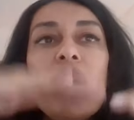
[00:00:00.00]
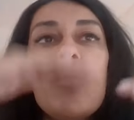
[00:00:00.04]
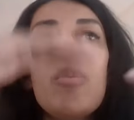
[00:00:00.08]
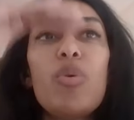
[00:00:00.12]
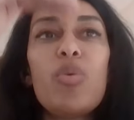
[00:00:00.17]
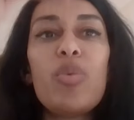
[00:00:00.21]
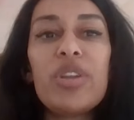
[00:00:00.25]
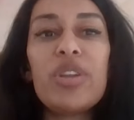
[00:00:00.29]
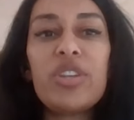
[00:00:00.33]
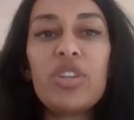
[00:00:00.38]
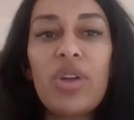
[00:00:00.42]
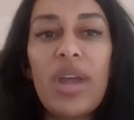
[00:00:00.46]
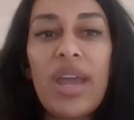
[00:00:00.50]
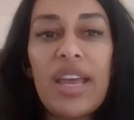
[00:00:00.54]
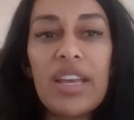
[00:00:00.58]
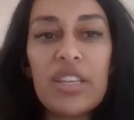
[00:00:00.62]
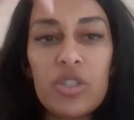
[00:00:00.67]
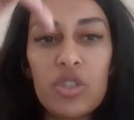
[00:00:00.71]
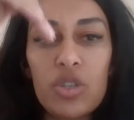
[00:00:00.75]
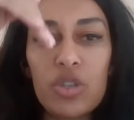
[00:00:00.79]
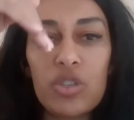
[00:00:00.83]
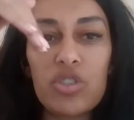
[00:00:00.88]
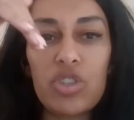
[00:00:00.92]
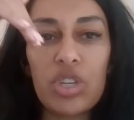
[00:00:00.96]
But when your
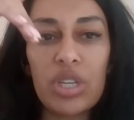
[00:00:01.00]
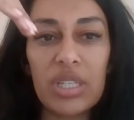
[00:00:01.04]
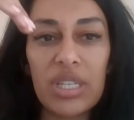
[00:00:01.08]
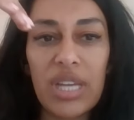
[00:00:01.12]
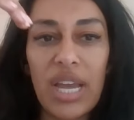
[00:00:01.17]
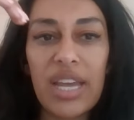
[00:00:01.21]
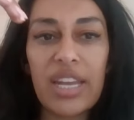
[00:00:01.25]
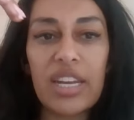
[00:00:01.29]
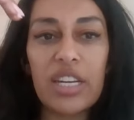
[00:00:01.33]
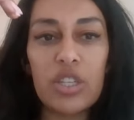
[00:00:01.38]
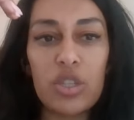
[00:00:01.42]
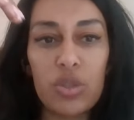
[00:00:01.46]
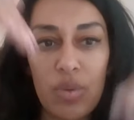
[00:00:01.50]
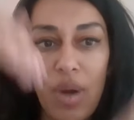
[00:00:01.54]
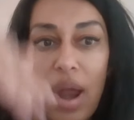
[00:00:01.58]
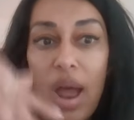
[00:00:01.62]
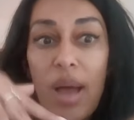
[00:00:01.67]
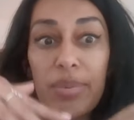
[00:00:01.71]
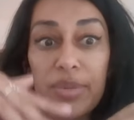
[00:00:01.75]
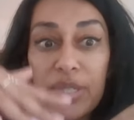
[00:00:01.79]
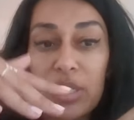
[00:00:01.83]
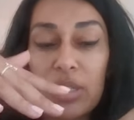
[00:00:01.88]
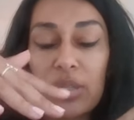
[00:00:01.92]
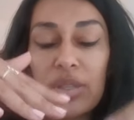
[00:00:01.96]
estrogen kind of
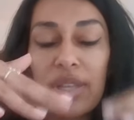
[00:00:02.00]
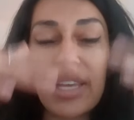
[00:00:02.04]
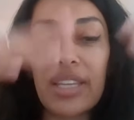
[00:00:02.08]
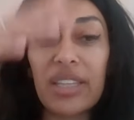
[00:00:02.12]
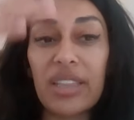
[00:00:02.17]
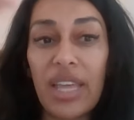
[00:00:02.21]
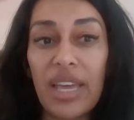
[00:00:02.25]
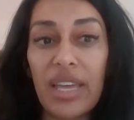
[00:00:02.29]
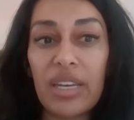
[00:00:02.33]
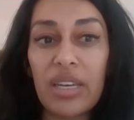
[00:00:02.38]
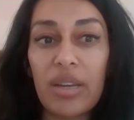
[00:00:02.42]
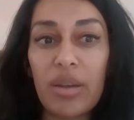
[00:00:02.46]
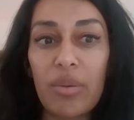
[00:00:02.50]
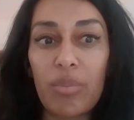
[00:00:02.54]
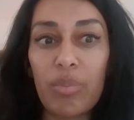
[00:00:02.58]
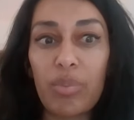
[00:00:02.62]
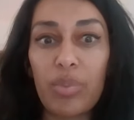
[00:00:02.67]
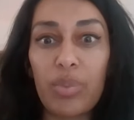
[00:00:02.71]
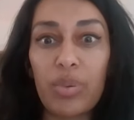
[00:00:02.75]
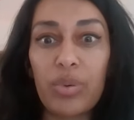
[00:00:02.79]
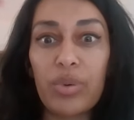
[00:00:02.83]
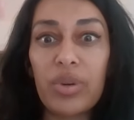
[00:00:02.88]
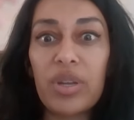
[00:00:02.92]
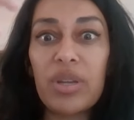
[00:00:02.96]
drops, so like that
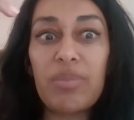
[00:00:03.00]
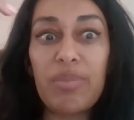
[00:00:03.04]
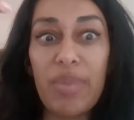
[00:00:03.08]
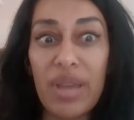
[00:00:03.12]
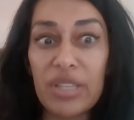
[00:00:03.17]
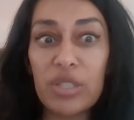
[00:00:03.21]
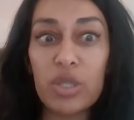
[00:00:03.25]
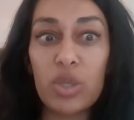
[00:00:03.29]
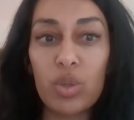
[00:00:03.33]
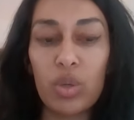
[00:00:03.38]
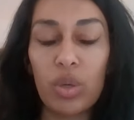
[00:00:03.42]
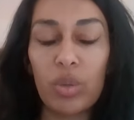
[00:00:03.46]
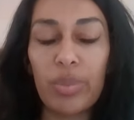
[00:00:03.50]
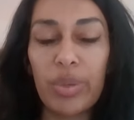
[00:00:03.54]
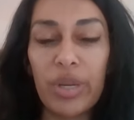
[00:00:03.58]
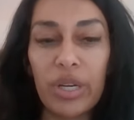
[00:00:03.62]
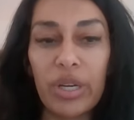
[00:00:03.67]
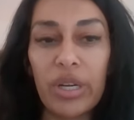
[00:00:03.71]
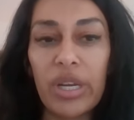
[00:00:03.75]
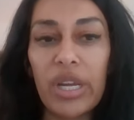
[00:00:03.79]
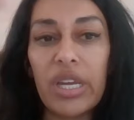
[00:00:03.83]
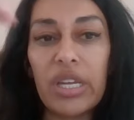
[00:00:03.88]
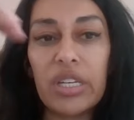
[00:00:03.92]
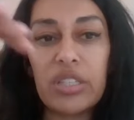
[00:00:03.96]
premenstrual
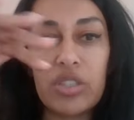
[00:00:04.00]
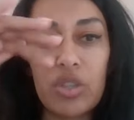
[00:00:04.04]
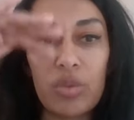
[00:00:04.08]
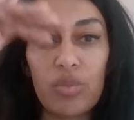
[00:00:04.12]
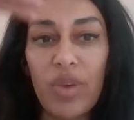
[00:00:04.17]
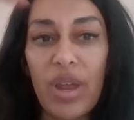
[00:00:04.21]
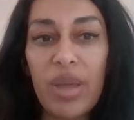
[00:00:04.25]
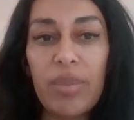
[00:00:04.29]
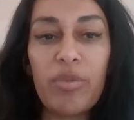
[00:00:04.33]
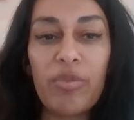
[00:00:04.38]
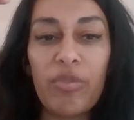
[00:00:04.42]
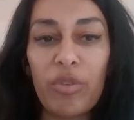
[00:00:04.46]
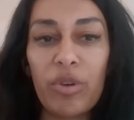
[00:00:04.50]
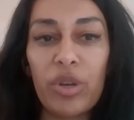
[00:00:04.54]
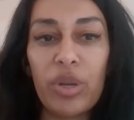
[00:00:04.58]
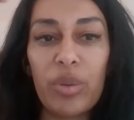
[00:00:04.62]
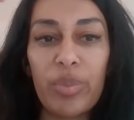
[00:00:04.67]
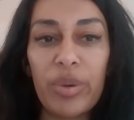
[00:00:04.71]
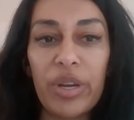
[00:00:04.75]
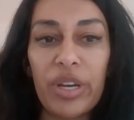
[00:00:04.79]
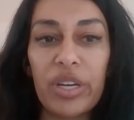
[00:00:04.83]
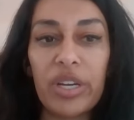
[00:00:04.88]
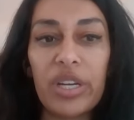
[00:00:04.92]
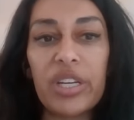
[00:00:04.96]
period, so right before your
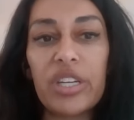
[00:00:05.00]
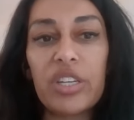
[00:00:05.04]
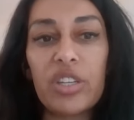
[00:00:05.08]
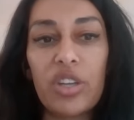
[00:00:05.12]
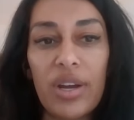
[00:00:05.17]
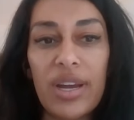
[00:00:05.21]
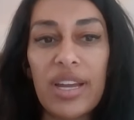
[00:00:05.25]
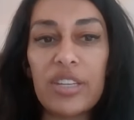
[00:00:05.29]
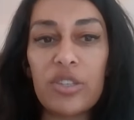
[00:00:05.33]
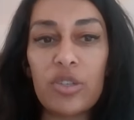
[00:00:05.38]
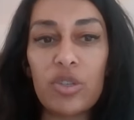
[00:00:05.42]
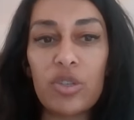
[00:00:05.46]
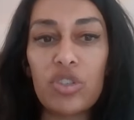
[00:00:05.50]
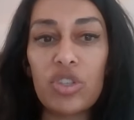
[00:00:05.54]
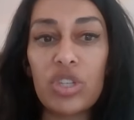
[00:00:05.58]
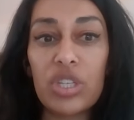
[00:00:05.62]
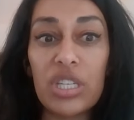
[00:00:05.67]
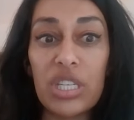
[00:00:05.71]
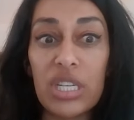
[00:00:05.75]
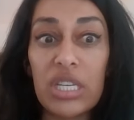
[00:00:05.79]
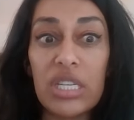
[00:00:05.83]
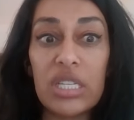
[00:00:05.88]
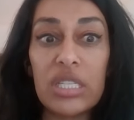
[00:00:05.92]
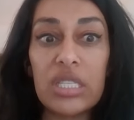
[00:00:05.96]
period, your
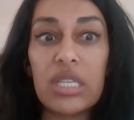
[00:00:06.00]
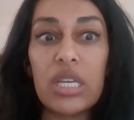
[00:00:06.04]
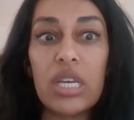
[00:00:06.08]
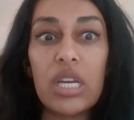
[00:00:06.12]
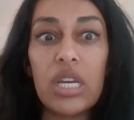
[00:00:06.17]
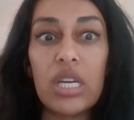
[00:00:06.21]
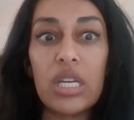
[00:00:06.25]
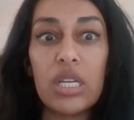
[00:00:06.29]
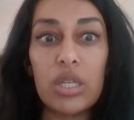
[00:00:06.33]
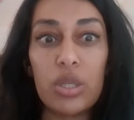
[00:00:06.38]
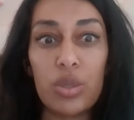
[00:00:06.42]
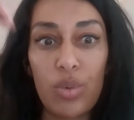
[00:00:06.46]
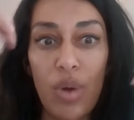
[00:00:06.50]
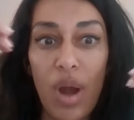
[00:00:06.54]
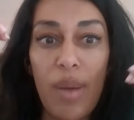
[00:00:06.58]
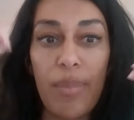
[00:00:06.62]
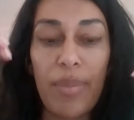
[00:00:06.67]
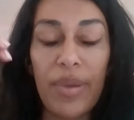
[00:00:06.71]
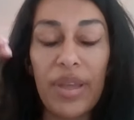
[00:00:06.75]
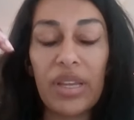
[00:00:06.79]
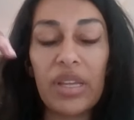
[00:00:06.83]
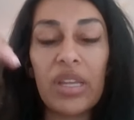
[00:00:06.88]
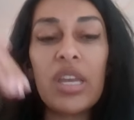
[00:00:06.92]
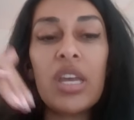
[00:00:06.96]
estrogen is
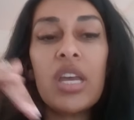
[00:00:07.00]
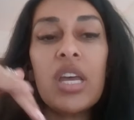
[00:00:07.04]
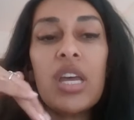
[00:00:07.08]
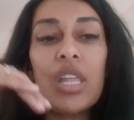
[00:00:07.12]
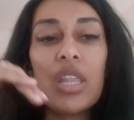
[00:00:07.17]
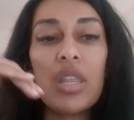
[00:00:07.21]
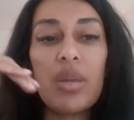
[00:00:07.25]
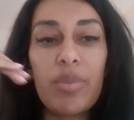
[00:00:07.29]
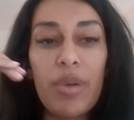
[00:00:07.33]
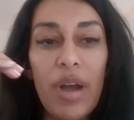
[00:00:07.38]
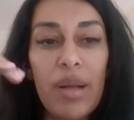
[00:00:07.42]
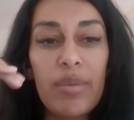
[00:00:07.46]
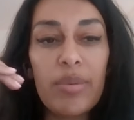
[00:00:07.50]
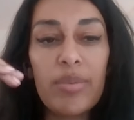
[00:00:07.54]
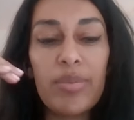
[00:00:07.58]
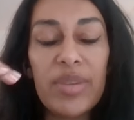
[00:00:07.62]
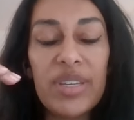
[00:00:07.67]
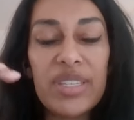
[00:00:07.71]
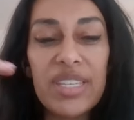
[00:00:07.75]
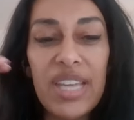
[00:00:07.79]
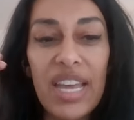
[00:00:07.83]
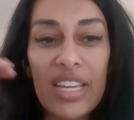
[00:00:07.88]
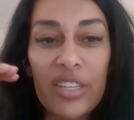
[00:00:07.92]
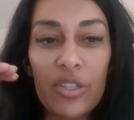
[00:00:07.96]
dropping. The problem
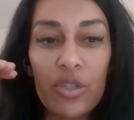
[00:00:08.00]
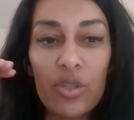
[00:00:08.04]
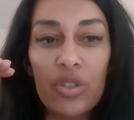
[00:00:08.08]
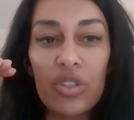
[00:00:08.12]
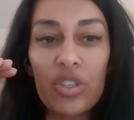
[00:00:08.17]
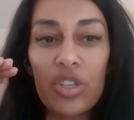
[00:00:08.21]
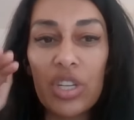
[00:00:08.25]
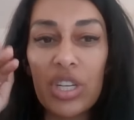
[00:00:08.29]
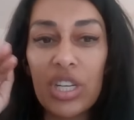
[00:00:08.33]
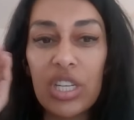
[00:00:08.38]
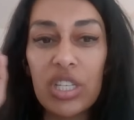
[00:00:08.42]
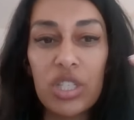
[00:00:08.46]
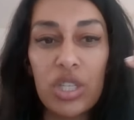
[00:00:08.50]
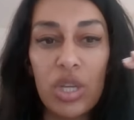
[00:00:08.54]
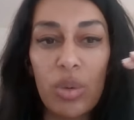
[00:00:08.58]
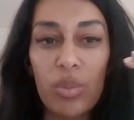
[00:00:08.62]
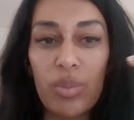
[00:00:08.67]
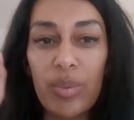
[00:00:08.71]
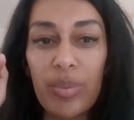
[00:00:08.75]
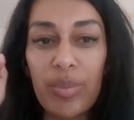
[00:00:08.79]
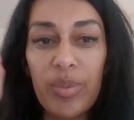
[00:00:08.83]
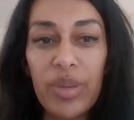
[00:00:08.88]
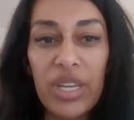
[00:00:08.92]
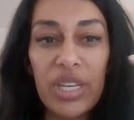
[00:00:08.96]
is estrogen and
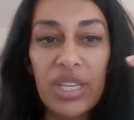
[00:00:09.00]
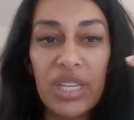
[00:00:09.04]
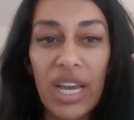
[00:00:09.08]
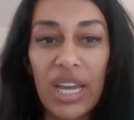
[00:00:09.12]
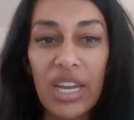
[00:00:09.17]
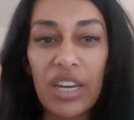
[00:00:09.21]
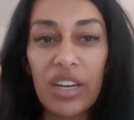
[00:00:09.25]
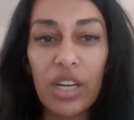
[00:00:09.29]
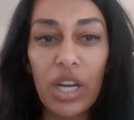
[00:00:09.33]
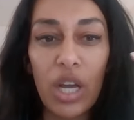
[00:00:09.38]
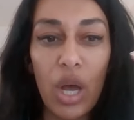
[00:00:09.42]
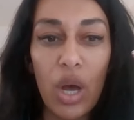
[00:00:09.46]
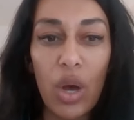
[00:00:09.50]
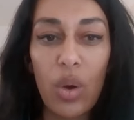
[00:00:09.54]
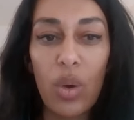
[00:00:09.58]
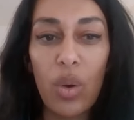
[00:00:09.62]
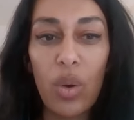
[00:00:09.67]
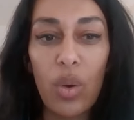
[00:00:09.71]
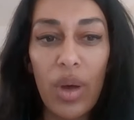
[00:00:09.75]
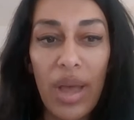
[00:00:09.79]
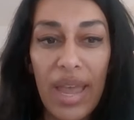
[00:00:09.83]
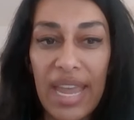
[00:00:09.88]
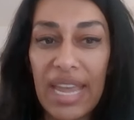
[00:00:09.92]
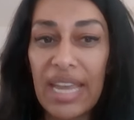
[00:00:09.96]
dopamine kind of
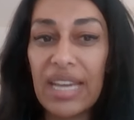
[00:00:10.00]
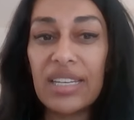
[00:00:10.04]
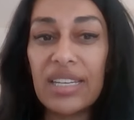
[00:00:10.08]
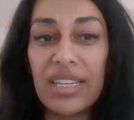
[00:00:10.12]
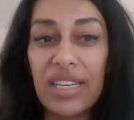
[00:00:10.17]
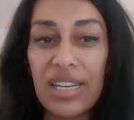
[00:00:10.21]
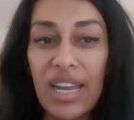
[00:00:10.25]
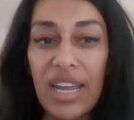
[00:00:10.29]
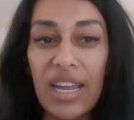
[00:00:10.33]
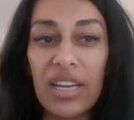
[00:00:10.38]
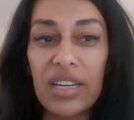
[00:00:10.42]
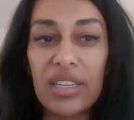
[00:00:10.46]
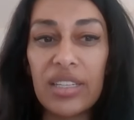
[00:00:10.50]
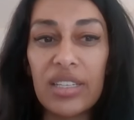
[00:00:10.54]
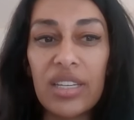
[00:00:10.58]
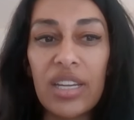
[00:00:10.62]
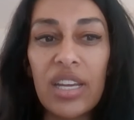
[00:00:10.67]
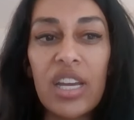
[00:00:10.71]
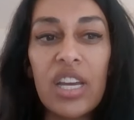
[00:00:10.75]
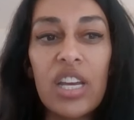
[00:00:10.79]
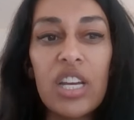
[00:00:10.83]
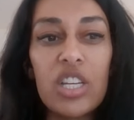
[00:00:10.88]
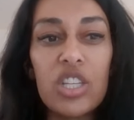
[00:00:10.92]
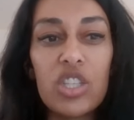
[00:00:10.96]
go hand in hand.
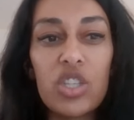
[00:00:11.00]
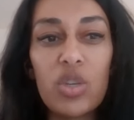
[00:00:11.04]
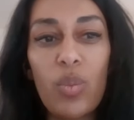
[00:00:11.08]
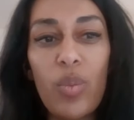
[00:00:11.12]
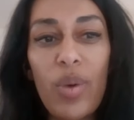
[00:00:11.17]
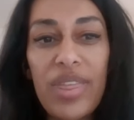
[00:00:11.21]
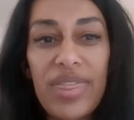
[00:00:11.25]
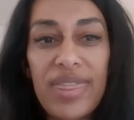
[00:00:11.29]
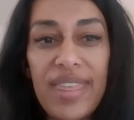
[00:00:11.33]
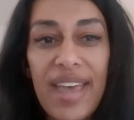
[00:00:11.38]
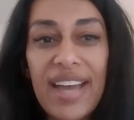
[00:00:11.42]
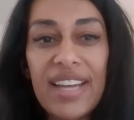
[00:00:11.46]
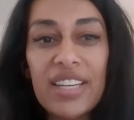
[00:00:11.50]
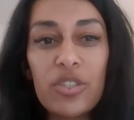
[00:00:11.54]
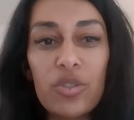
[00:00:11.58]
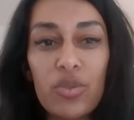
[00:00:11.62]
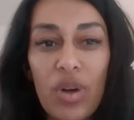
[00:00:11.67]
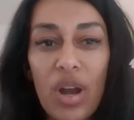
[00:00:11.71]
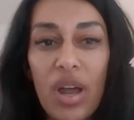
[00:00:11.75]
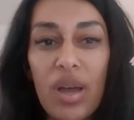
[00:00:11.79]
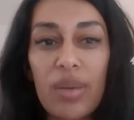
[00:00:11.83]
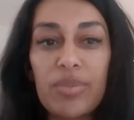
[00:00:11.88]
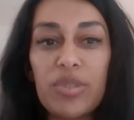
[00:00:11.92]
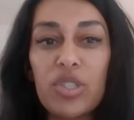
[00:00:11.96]
So when that
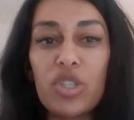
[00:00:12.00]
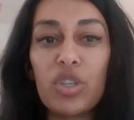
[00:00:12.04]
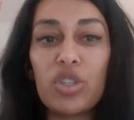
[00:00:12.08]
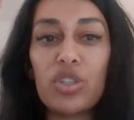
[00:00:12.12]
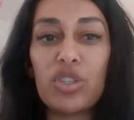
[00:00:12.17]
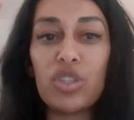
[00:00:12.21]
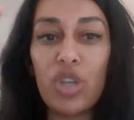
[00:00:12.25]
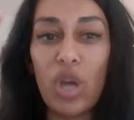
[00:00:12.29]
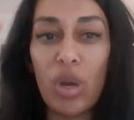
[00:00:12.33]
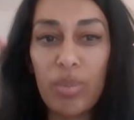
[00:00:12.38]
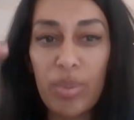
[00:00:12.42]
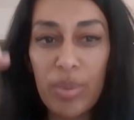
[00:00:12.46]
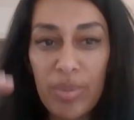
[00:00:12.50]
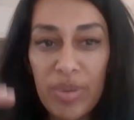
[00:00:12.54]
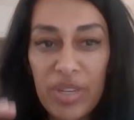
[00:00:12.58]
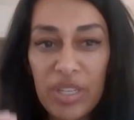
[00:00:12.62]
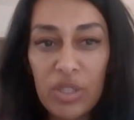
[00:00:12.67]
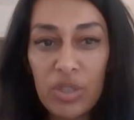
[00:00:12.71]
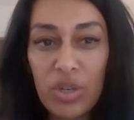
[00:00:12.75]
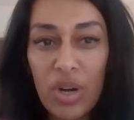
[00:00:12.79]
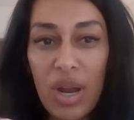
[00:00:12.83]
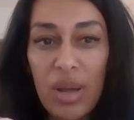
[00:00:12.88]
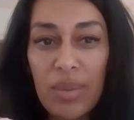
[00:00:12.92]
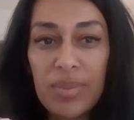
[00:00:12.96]
drops, your
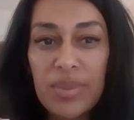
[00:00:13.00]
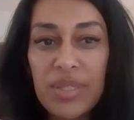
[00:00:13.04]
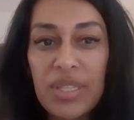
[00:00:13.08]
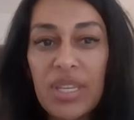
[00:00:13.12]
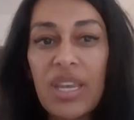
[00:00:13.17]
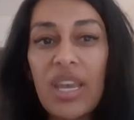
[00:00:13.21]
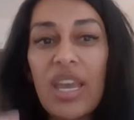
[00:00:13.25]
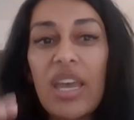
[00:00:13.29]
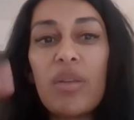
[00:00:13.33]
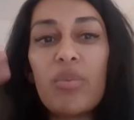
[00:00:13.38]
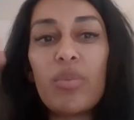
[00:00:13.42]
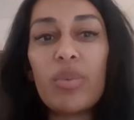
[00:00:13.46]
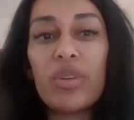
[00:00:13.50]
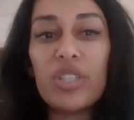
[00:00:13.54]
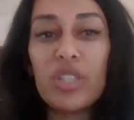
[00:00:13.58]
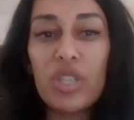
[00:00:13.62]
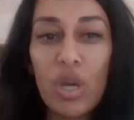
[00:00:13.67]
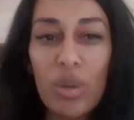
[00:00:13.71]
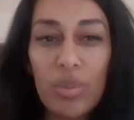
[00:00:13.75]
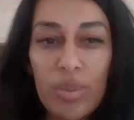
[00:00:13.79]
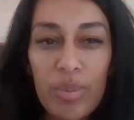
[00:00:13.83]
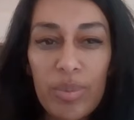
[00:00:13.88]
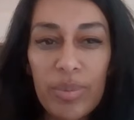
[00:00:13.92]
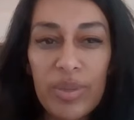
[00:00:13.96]
dopamine drops. And when
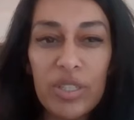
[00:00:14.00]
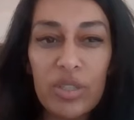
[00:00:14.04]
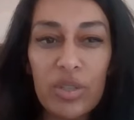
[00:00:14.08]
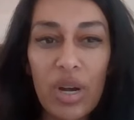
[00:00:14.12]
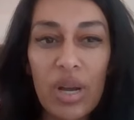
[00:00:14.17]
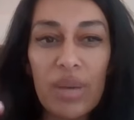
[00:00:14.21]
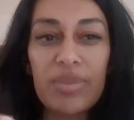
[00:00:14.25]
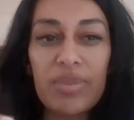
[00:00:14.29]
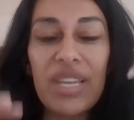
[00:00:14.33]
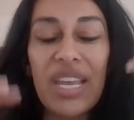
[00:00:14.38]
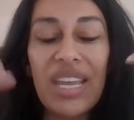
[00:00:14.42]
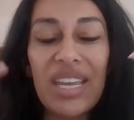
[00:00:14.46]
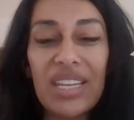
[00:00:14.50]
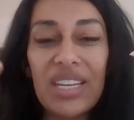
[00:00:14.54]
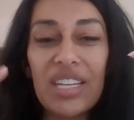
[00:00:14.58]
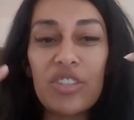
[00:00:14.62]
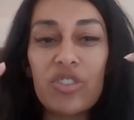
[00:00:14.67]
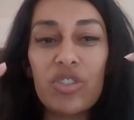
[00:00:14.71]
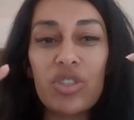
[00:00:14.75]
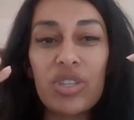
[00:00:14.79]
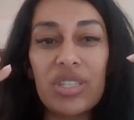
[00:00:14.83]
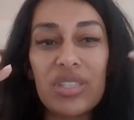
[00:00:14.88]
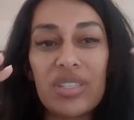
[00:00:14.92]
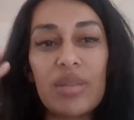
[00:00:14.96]
dopamine drops,
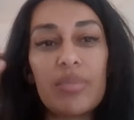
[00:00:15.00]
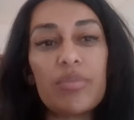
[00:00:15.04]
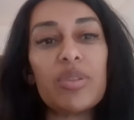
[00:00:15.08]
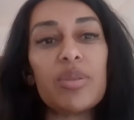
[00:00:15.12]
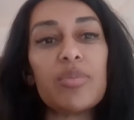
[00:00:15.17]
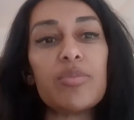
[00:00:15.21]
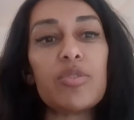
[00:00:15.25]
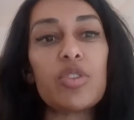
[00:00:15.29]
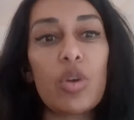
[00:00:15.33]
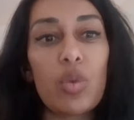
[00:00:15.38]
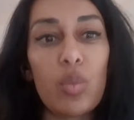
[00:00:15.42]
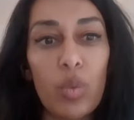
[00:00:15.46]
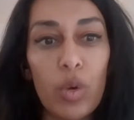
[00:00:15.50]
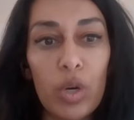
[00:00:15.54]
ADHD symptoms are